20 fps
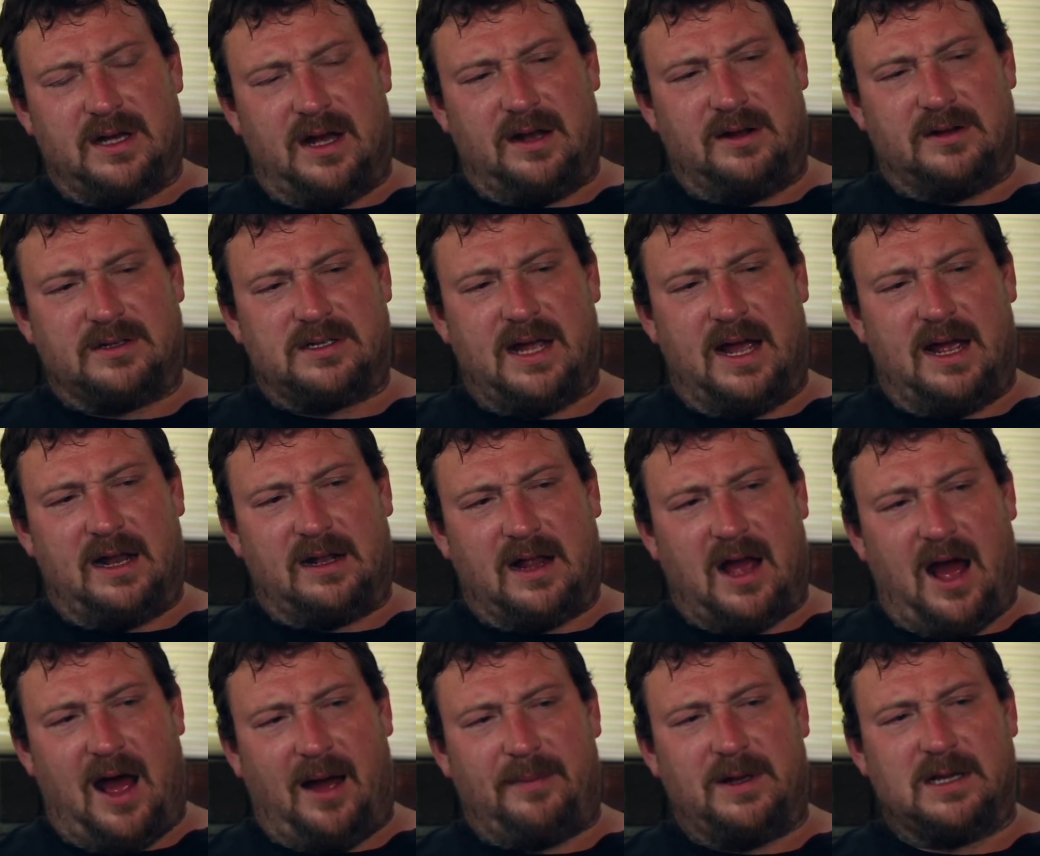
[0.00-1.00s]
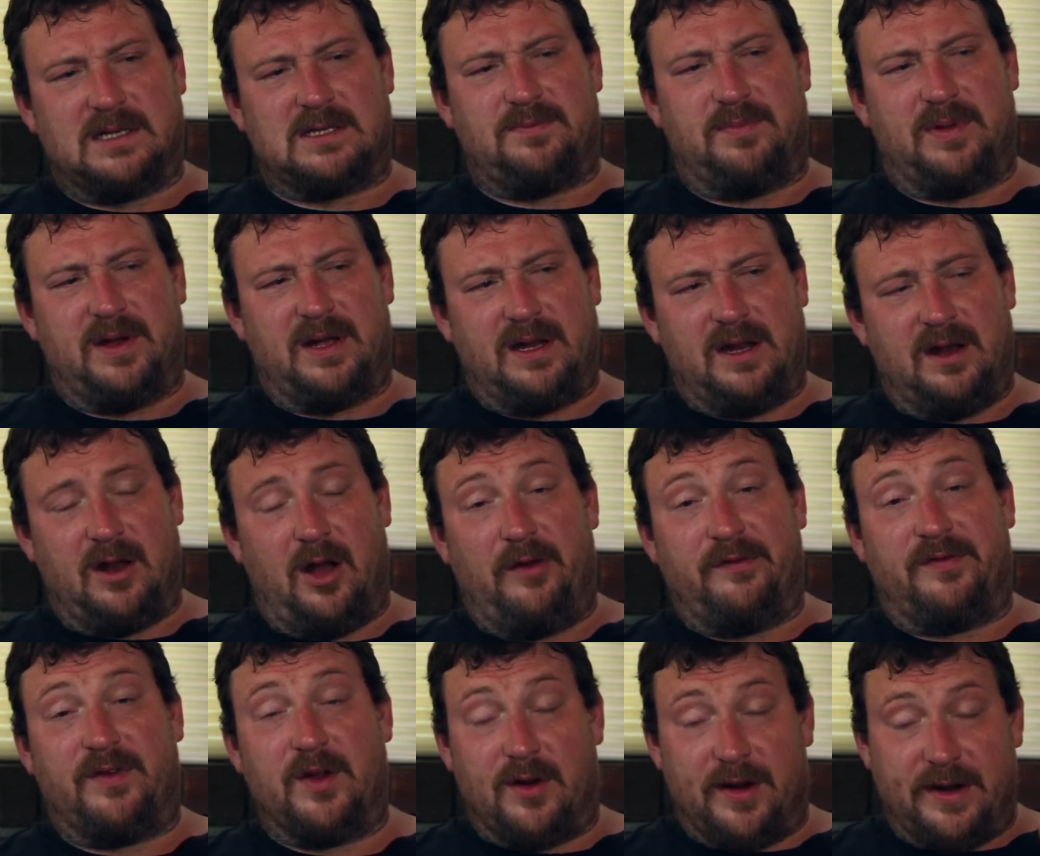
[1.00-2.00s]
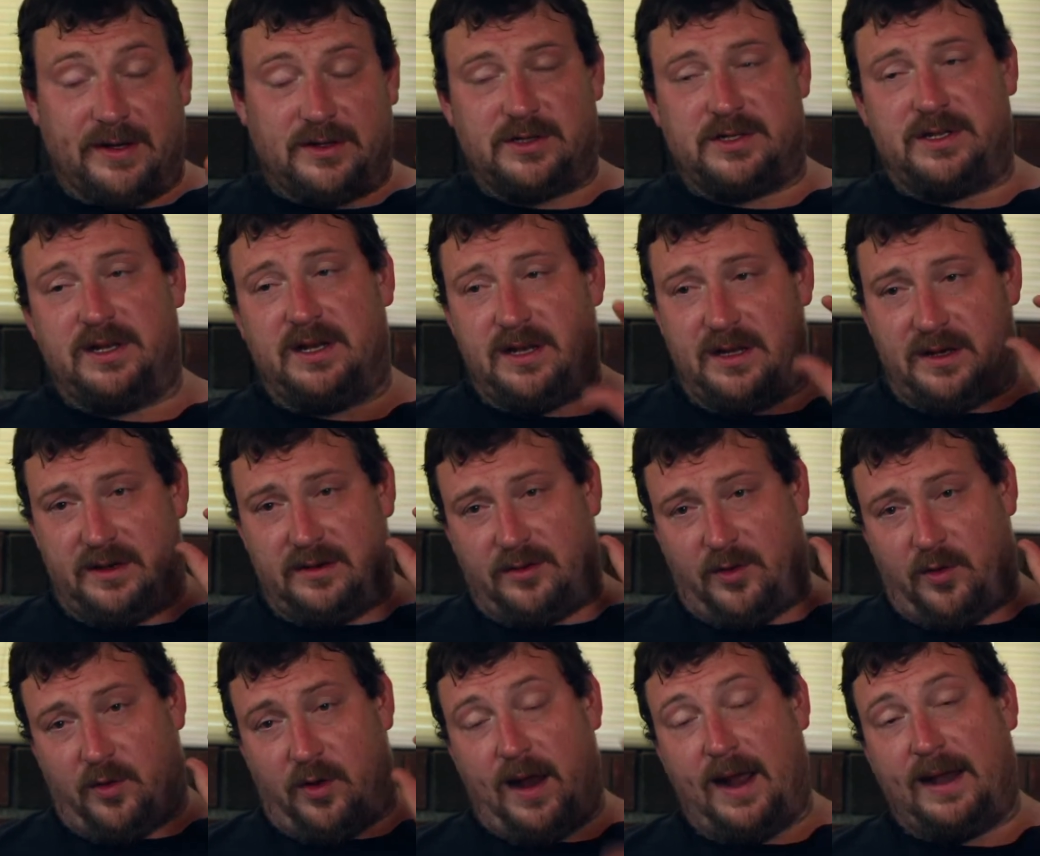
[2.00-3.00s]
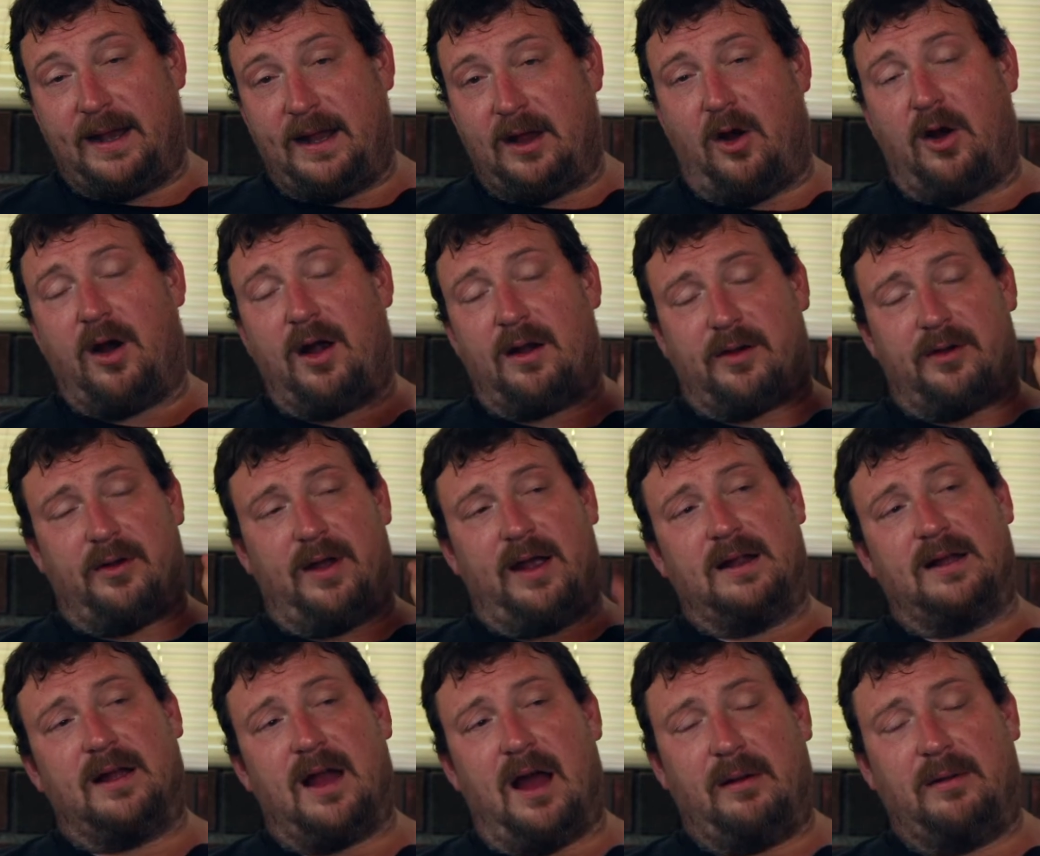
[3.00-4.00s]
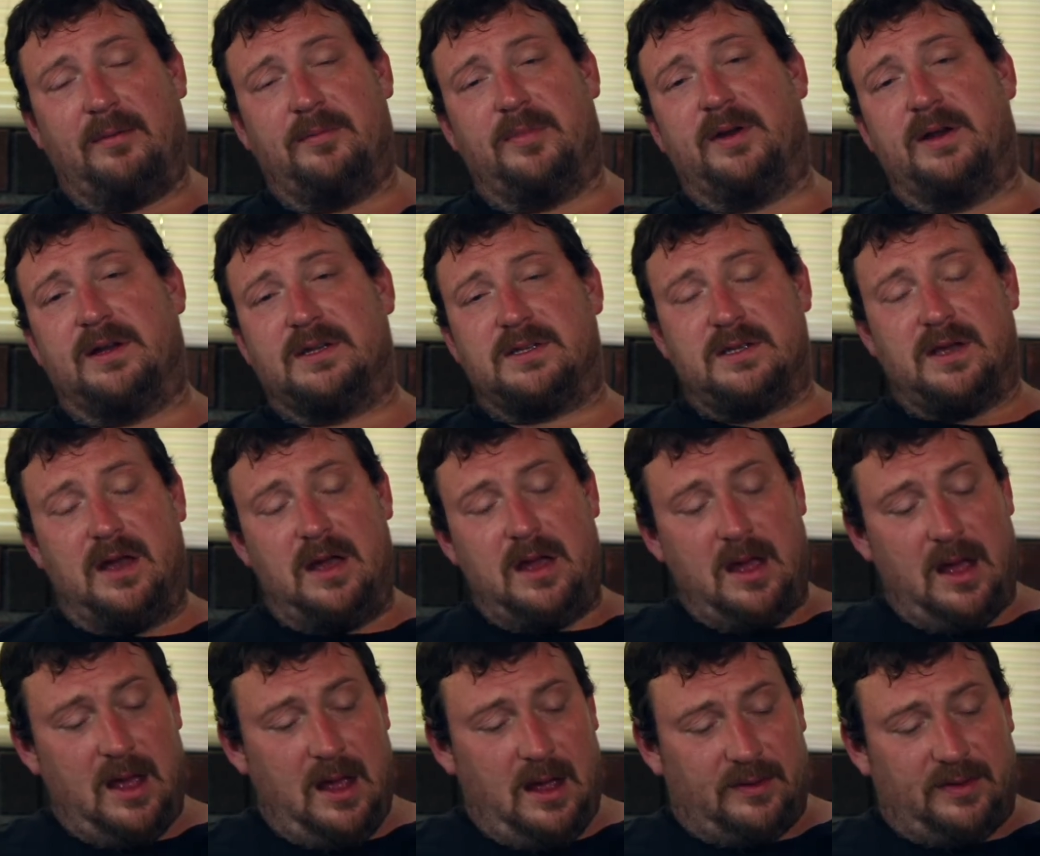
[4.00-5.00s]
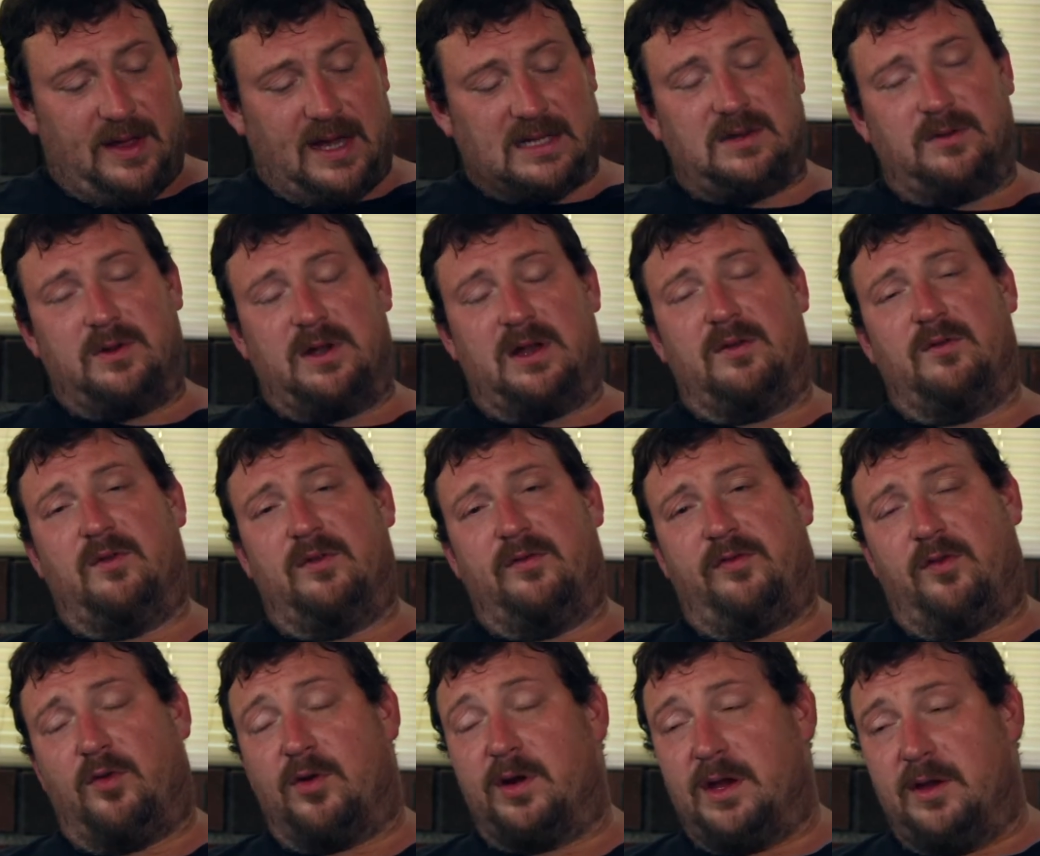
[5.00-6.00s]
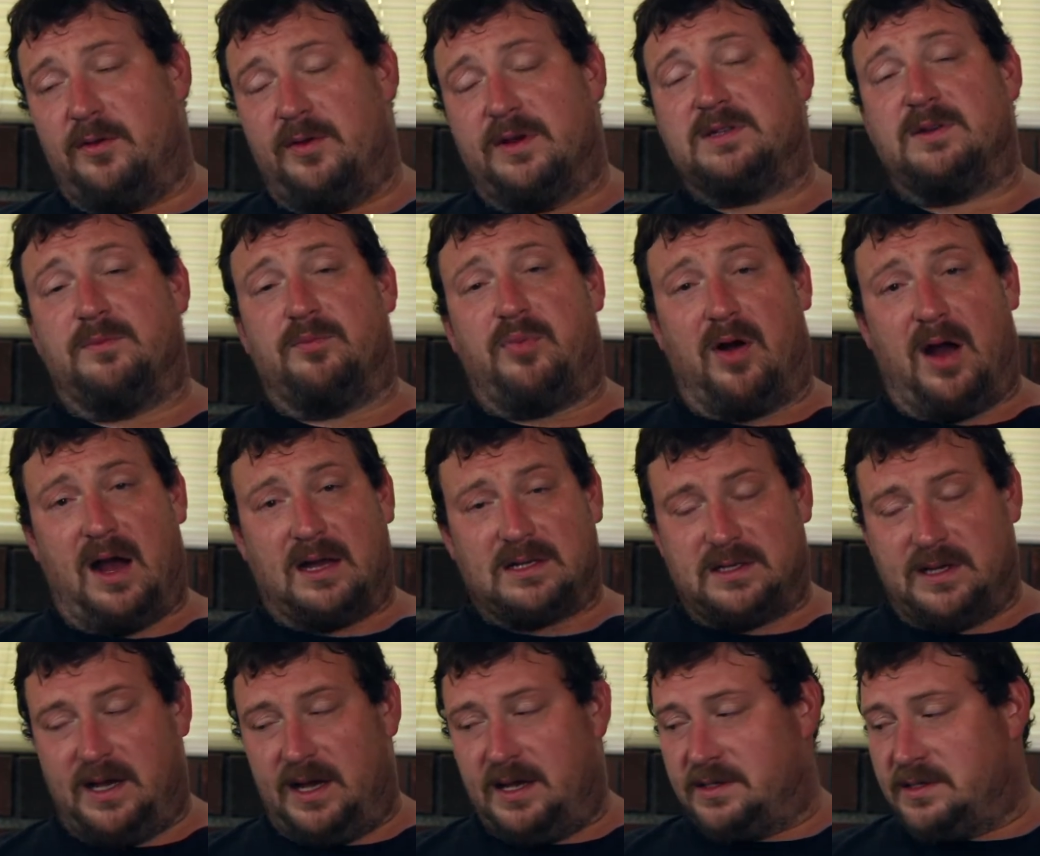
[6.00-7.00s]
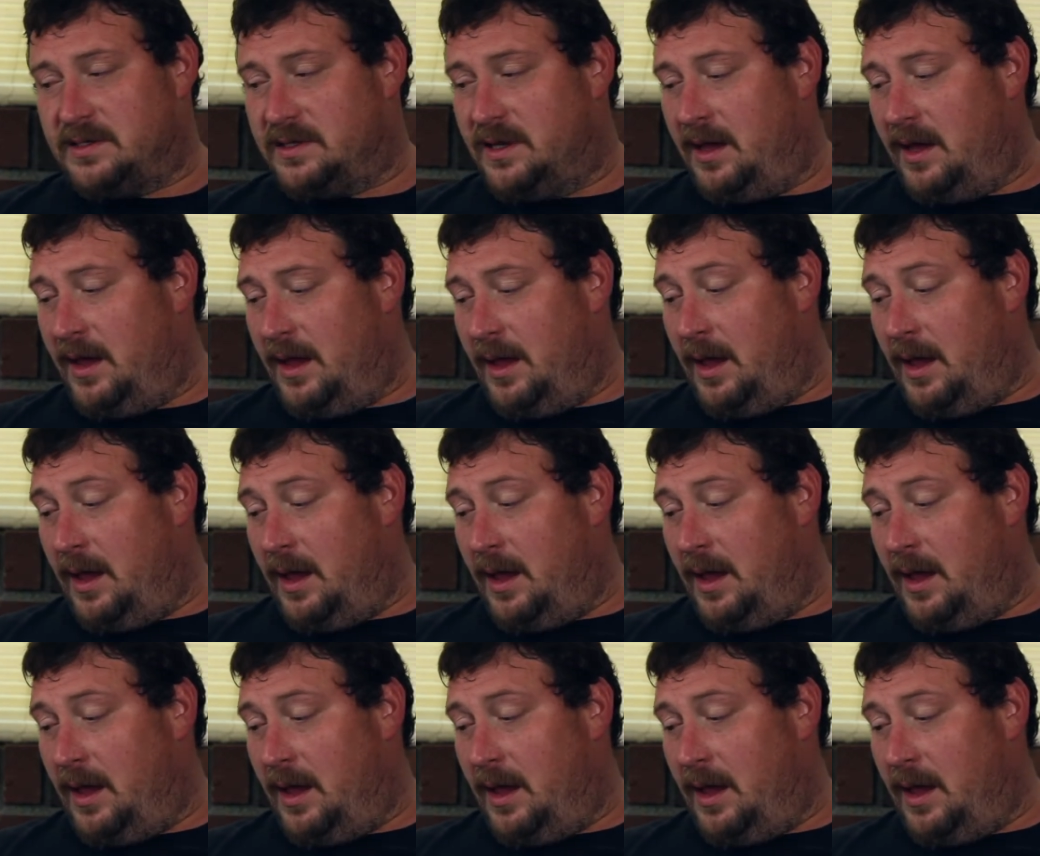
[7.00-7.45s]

understand comics, but, if you're interested in creating art, creating comic books, that's a good one for you as a process.